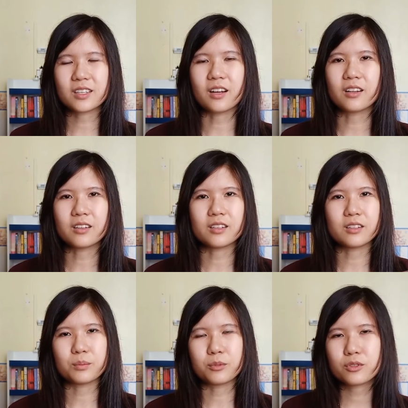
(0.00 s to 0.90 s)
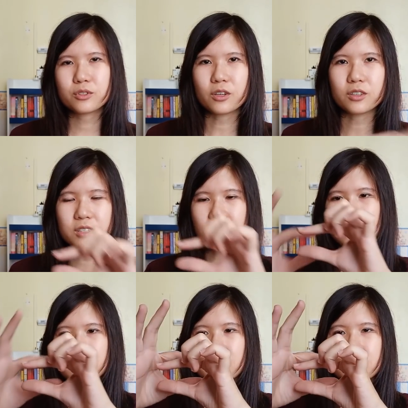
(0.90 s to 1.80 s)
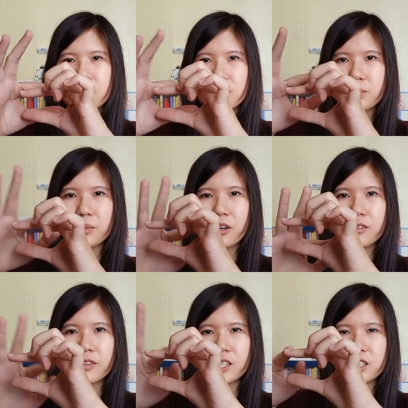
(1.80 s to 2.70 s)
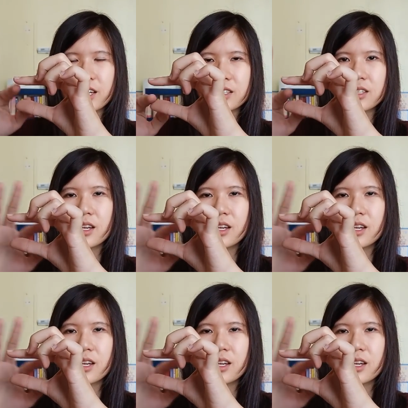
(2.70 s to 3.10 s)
sell in the bookstores, like these small flashcards.